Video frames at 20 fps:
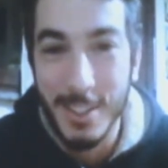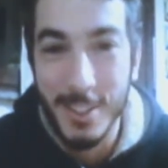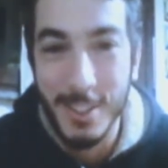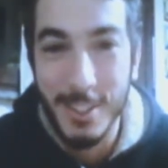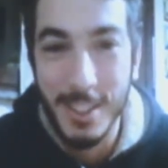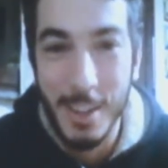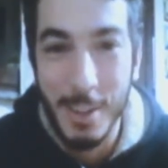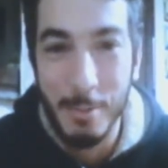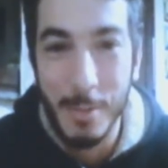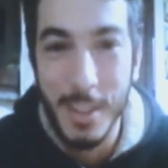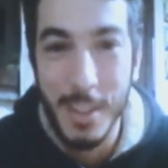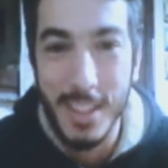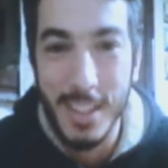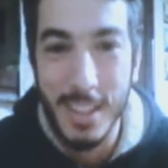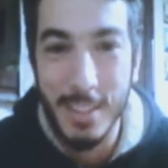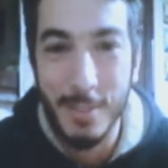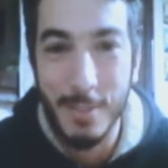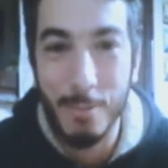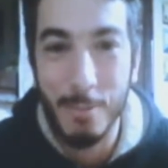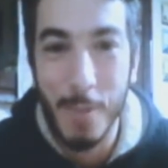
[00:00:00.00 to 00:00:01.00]
so they are
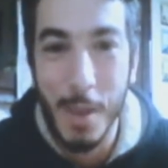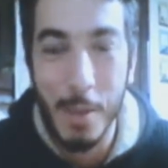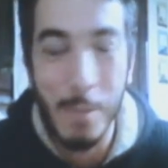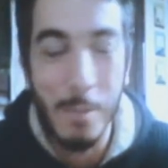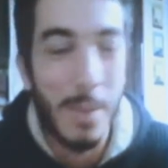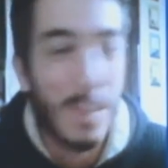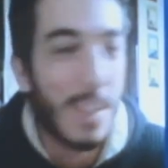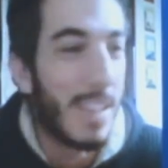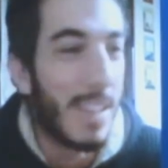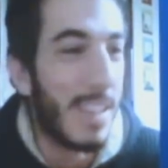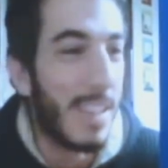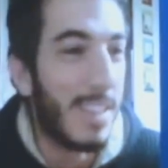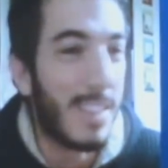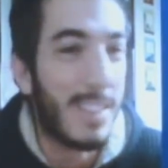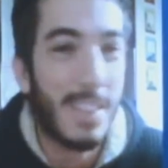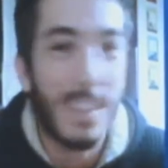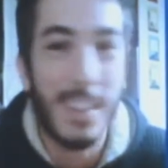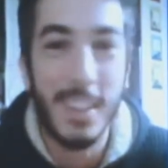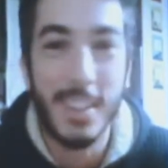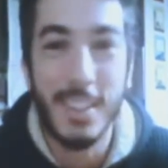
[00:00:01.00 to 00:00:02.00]
missing maybe
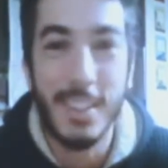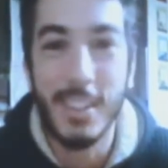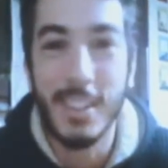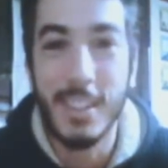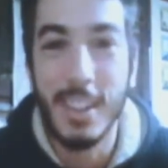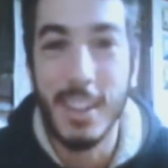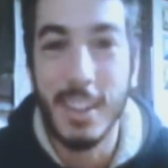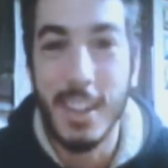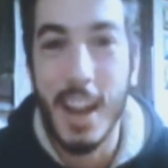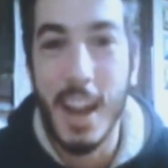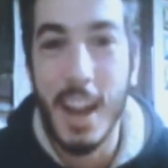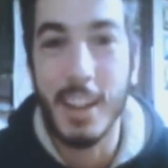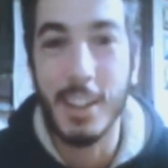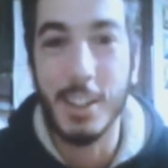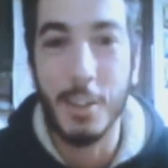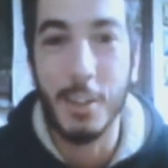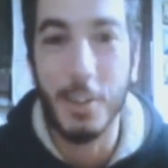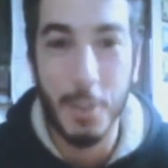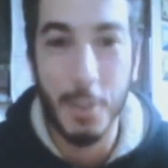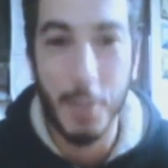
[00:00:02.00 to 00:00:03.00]
a certain kind
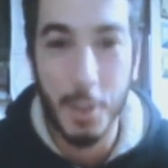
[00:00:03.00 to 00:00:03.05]
of